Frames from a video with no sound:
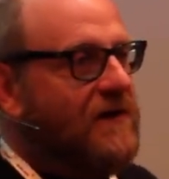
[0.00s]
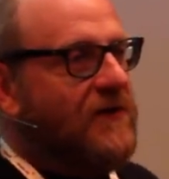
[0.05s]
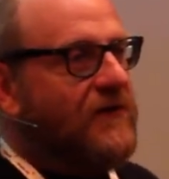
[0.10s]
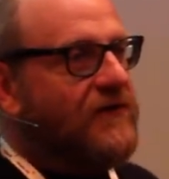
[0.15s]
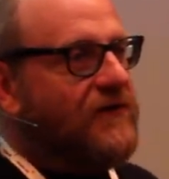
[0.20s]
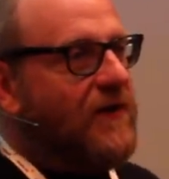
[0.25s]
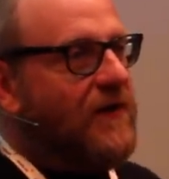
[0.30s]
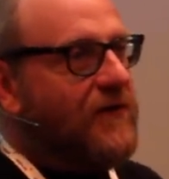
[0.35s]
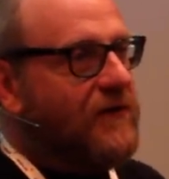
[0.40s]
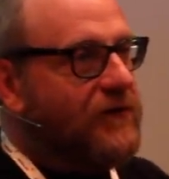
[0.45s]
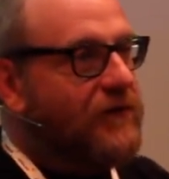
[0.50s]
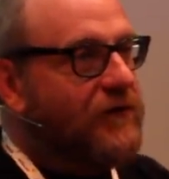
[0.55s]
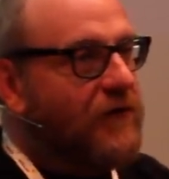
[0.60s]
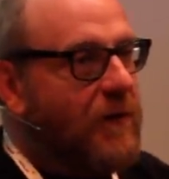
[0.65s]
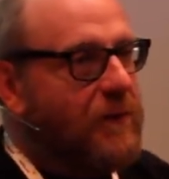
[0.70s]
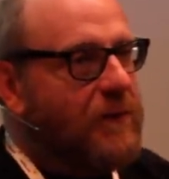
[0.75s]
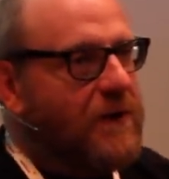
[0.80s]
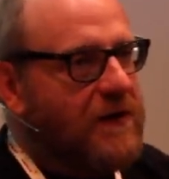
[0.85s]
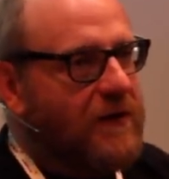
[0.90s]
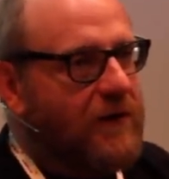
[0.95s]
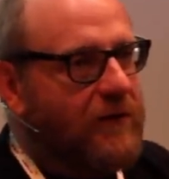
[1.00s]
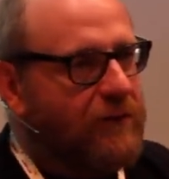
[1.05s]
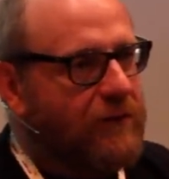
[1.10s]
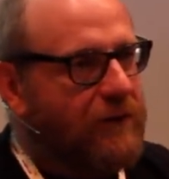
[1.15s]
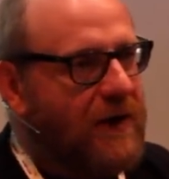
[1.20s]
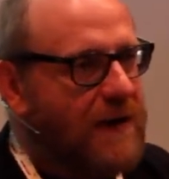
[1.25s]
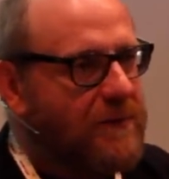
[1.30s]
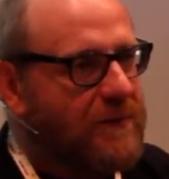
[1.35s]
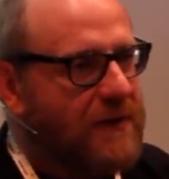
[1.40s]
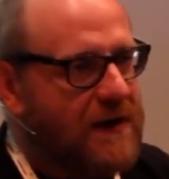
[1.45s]
start dropping off
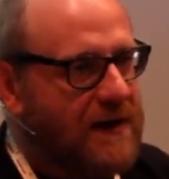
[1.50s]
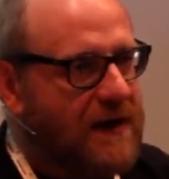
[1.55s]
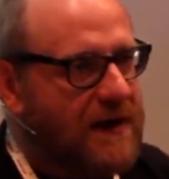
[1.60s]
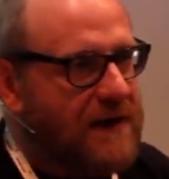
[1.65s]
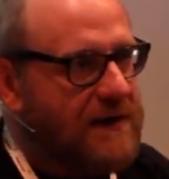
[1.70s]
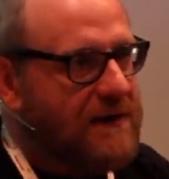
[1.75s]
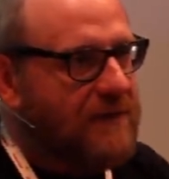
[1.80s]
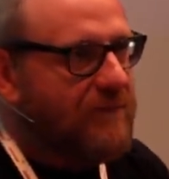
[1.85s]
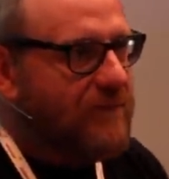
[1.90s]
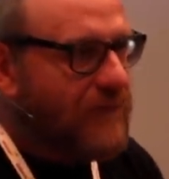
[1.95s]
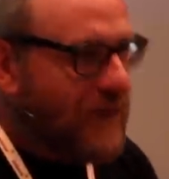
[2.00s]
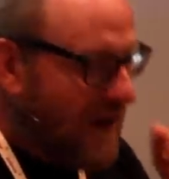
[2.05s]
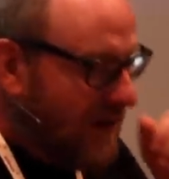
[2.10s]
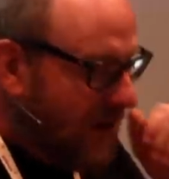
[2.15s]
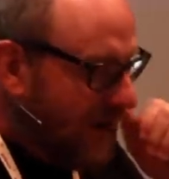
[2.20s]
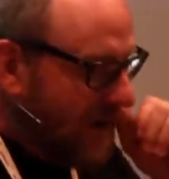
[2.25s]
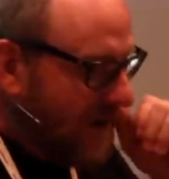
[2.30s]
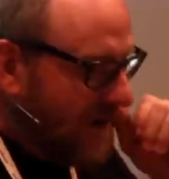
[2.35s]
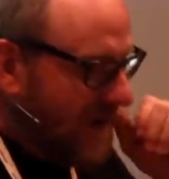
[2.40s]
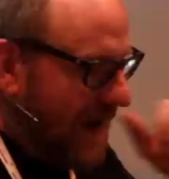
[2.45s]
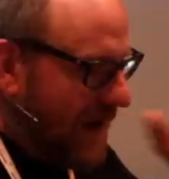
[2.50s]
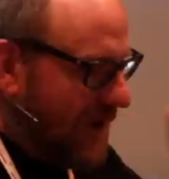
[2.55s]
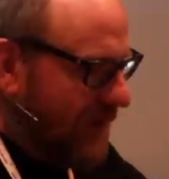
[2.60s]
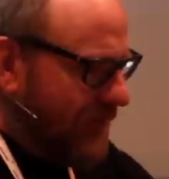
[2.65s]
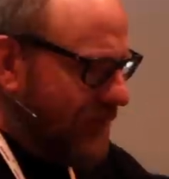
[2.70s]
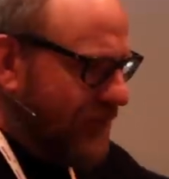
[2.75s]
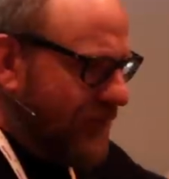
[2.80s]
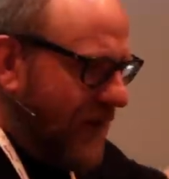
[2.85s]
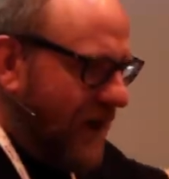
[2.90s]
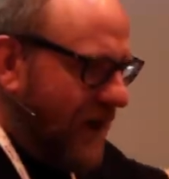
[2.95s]
rapidly. Now,